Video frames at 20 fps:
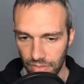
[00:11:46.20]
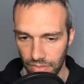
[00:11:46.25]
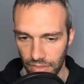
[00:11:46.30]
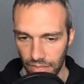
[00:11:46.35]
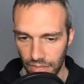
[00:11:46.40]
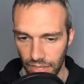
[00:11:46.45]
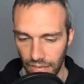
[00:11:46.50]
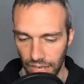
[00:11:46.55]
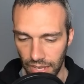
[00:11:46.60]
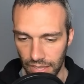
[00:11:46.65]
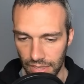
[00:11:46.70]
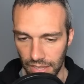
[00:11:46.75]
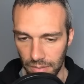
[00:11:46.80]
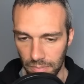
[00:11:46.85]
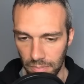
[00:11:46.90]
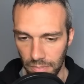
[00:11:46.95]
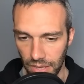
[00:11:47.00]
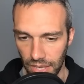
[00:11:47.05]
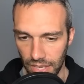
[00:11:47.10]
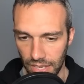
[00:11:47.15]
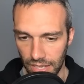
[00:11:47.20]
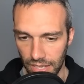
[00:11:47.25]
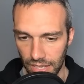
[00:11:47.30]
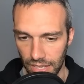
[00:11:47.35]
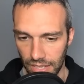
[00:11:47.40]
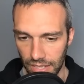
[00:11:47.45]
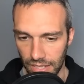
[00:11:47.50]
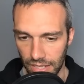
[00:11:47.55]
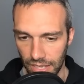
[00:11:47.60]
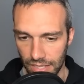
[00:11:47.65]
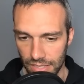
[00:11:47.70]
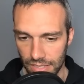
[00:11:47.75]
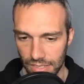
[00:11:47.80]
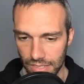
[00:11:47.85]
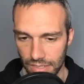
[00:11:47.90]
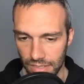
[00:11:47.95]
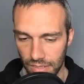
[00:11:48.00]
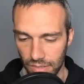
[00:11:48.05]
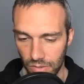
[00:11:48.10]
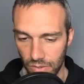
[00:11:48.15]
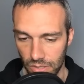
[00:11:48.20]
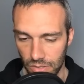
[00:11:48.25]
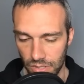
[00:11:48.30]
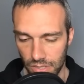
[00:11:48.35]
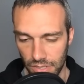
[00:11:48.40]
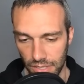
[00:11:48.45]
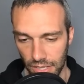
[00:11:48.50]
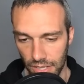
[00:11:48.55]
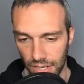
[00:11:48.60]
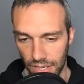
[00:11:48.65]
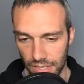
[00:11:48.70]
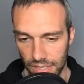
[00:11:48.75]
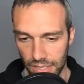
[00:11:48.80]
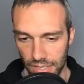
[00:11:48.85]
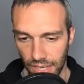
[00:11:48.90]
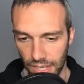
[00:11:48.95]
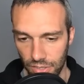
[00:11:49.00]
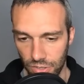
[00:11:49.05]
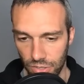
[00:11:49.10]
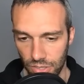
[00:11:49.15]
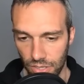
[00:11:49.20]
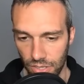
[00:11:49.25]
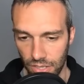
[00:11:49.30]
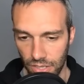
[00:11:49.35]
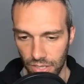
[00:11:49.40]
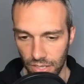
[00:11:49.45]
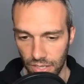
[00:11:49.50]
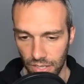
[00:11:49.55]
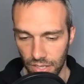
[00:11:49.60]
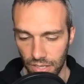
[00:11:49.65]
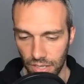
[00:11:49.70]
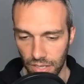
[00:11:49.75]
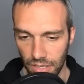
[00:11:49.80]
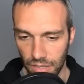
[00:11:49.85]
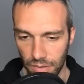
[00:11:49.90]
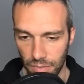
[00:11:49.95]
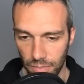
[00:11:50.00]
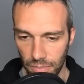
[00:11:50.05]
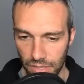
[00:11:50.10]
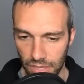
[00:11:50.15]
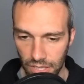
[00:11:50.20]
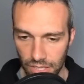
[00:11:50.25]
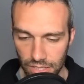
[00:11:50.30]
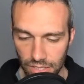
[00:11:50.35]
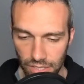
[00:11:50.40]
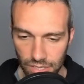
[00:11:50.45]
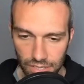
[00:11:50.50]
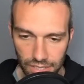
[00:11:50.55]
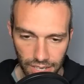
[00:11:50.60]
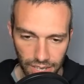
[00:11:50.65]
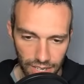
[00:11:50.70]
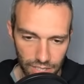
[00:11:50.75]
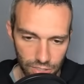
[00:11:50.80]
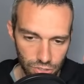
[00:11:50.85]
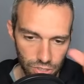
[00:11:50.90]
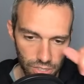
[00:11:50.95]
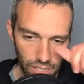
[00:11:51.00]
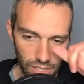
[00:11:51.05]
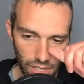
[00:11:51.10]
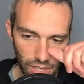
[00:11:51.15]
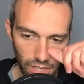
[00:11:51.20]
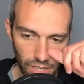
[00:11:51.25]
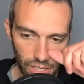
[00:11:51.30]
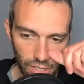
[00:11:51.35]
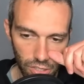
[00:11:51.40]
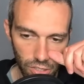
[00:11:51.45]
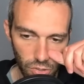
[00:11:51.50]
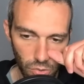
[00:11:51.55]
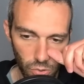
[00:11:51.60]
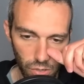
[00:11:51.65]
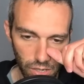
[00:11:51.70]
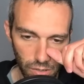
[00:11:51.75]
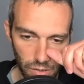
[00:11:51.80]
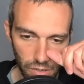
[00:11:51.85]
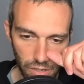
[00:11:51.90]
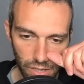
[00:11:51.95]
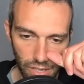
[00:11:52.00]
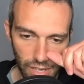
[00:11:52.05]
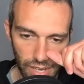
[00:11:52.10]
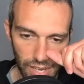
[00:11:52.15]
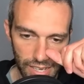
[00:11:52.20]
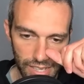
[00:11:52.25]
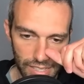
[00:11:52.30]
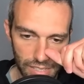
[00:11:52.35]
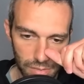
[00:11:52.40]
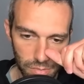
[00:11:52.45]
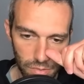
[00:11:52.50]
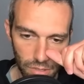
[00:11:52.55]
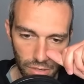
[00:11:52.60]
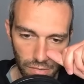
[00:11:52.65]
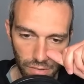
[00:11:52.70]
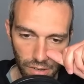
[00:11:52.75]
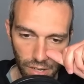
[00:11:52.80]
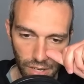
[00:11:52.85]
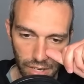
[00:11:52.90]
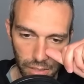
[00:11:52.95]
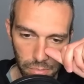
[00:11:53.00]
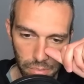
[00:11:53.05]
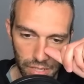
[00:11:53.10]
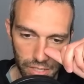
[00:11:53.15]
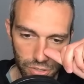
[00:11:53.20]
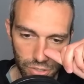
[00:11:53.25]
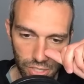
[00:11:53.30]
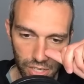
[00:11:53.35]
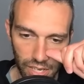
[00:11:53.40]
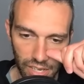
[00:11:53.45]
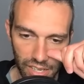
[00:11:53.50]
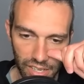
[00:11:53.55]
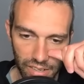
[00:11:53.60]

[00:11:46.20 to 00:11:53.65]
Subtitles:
And they make a nice, I was gonna say nice catch, but they did catch your ice move on a Pidgeot.